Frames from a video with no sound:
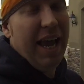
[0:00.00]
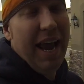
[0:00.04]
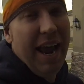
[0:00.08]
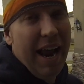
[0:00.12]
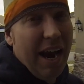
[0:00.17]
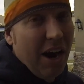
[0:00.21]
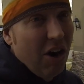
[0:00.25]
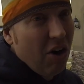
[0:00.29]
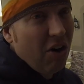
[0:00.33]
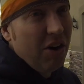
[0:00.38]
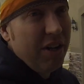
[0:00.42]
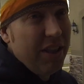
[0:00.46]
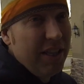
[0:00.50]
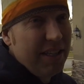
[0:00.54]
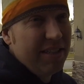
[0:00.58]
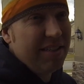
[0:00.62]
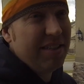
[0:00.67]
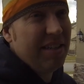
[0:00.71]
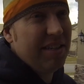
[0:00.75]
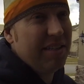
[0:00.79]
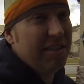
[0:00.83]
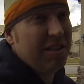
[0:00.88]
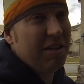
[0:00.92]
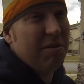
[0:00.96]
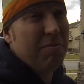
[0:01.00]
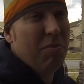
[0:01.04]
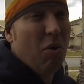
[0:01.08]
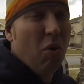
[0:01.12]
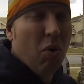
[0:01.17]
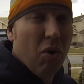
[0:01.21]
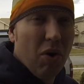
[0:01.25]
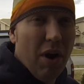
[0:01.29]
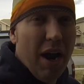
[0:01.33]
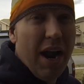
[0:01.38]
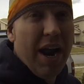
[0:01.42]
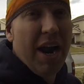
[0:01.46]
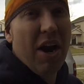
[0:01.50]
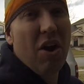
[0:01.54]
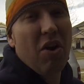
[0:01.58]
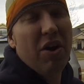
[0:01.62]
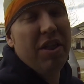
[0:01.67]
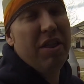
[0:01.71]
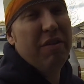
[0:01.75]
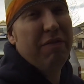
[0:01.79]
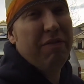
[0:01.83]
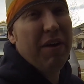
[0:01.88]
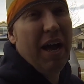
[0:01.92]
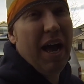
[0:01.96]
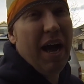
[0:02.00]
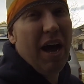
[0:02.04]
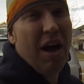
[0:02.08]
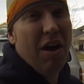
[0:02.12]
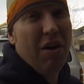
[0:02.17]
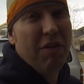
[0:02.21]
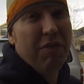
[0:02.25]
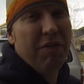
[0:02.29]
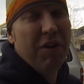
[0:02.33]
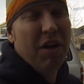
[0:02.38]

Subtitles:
air in the system or air in the valve,